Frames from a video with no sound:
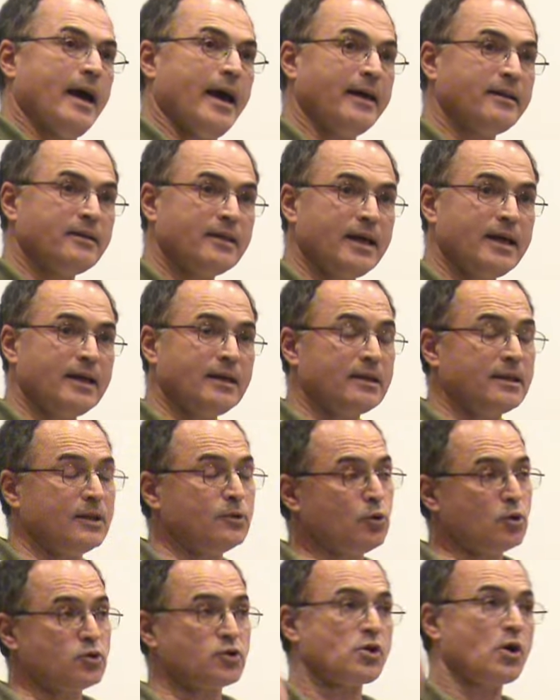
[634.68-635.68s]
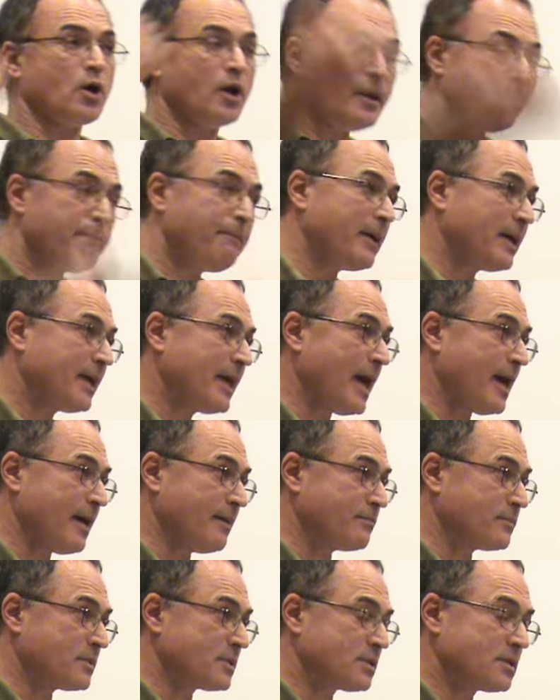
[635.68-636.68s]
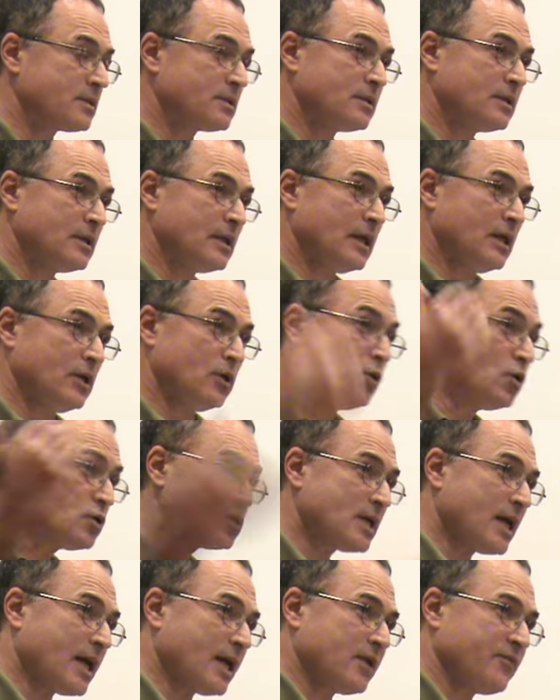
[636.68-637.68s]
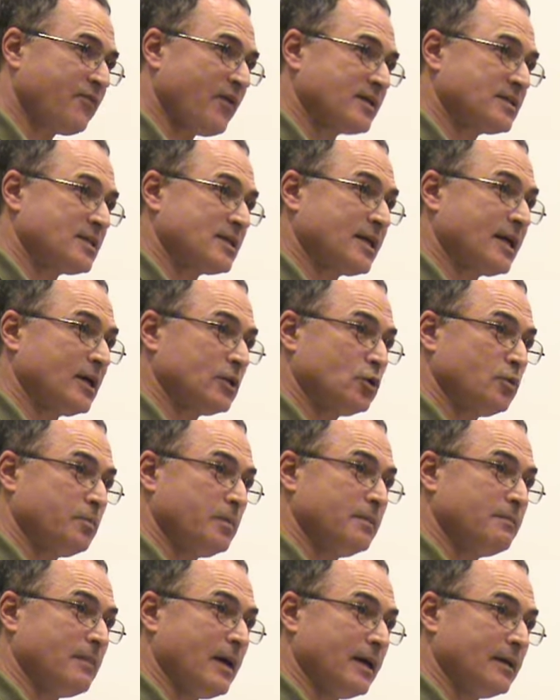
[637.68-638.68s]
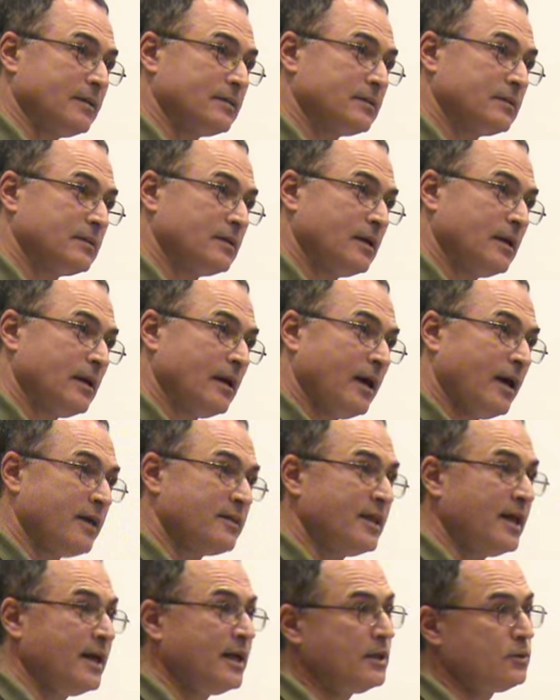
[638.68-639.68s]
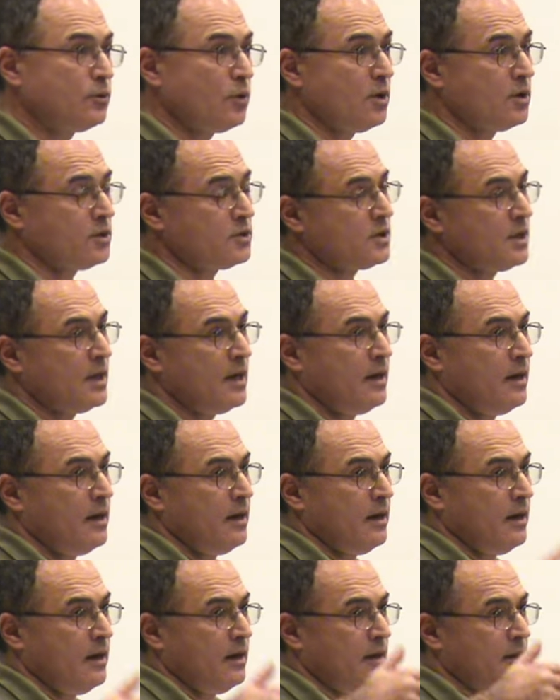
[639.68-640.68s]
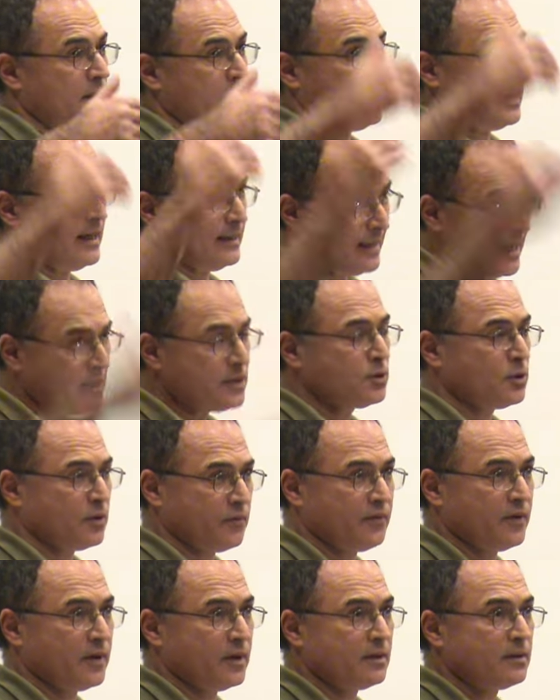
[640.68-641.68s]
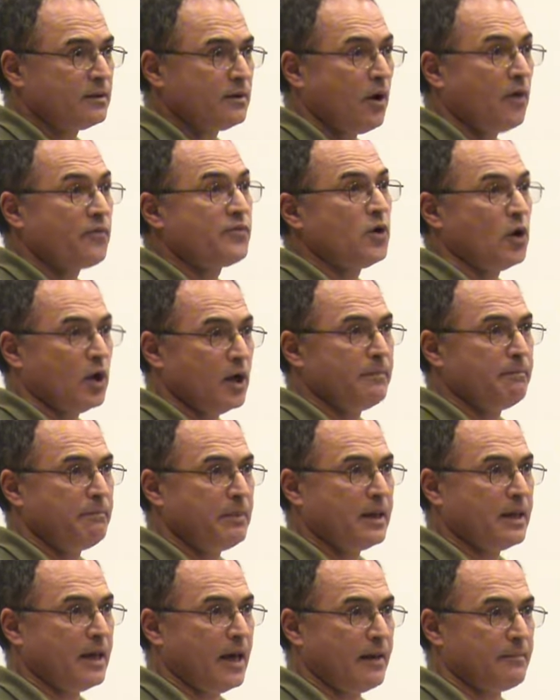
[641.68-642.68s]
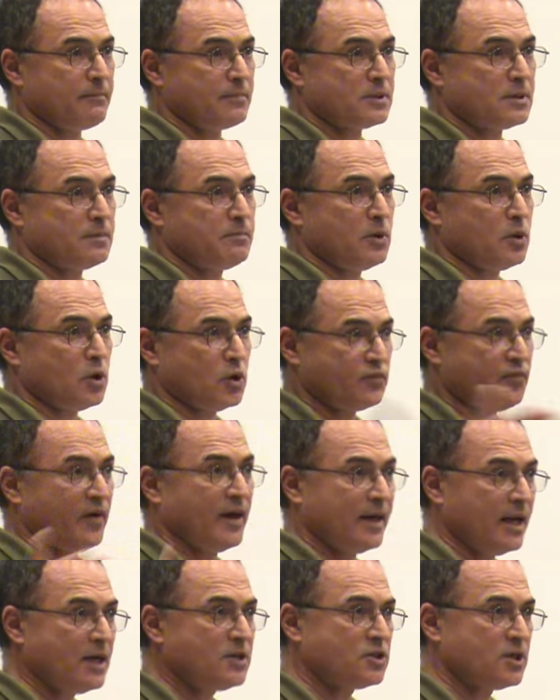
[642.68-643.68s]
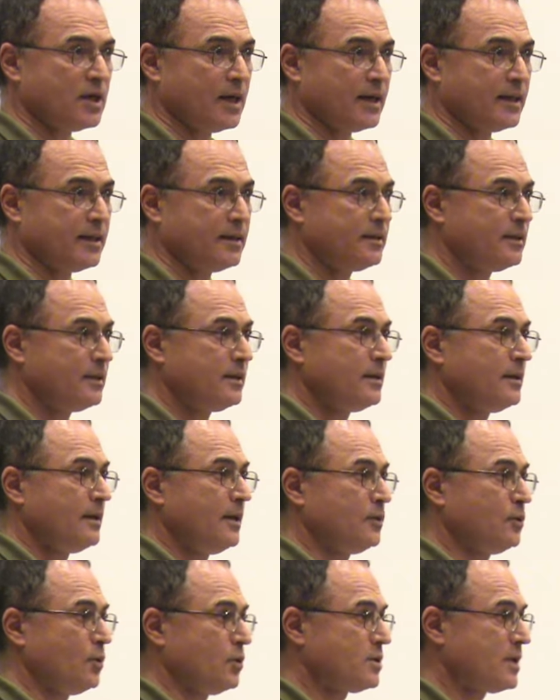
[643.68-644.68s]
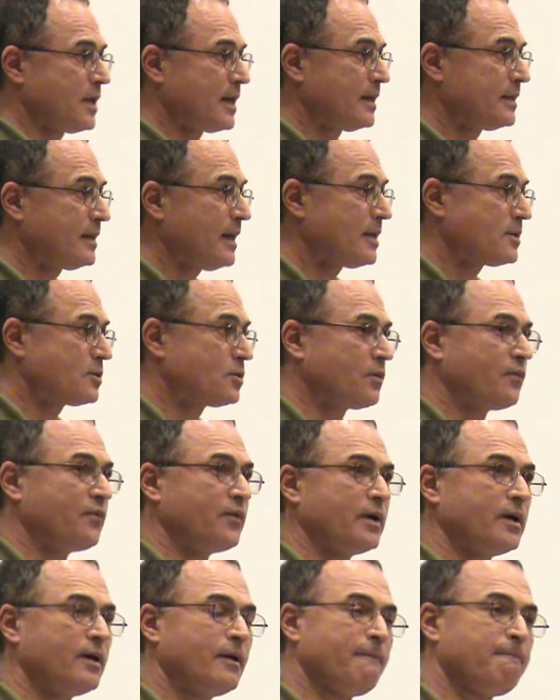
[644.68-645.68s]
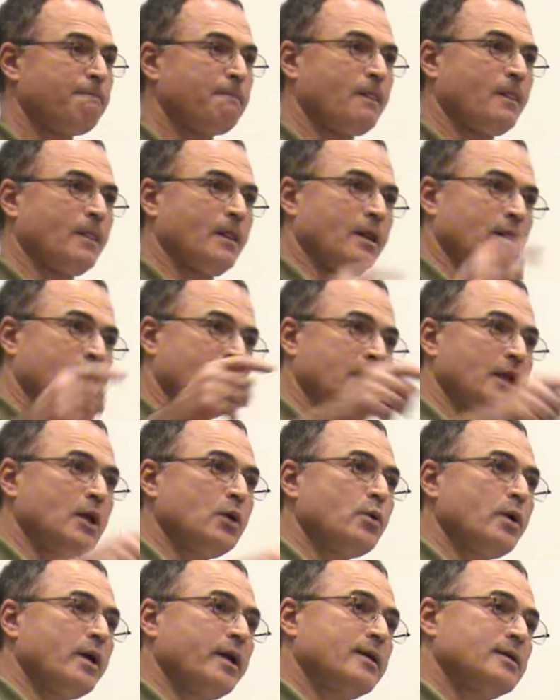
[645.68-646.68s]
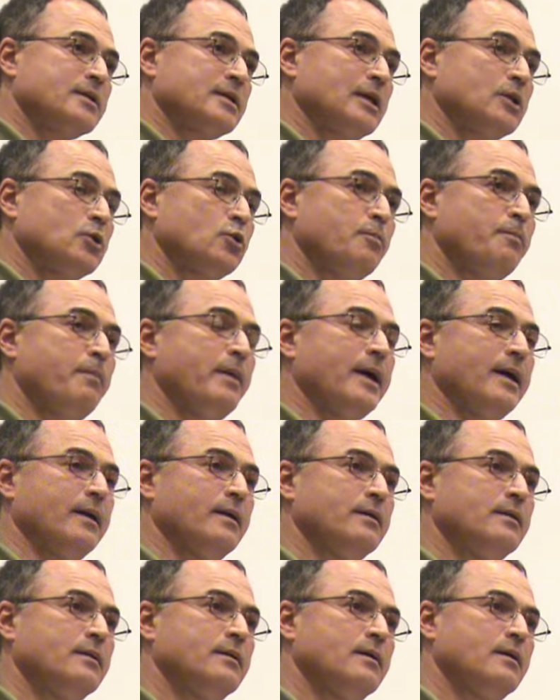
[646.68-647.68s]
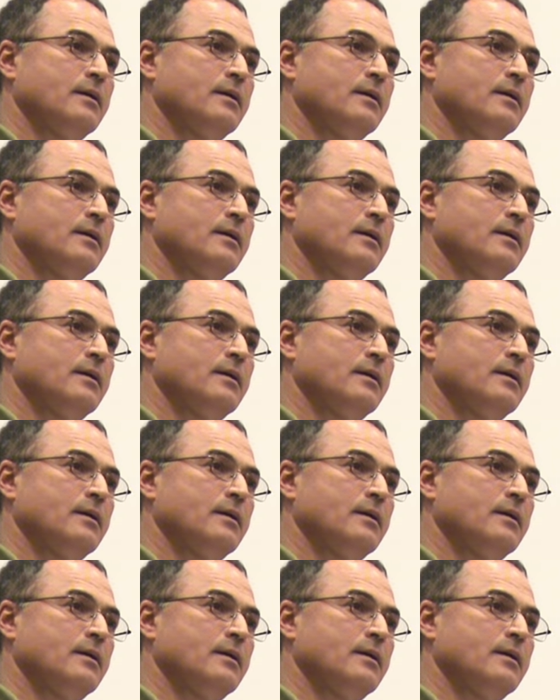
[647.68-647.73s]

And then it was the Olympic Games, new sacrifices had to be made. And then it was the catastrophe of the Olympic Games, because financially it was a catastrophe. The Greek workers had to pay.